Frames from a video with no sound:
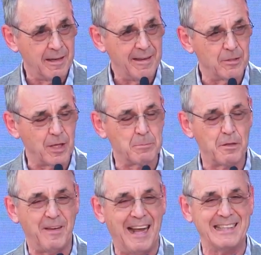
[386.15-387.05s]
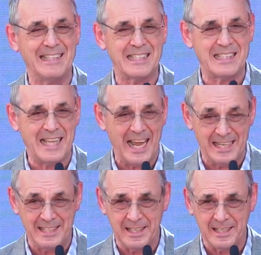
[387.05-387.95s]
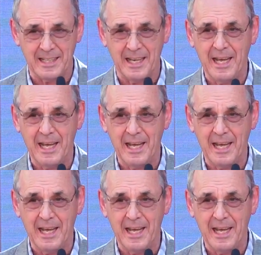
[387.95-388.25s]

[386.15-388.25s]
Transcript: in terms of understanding,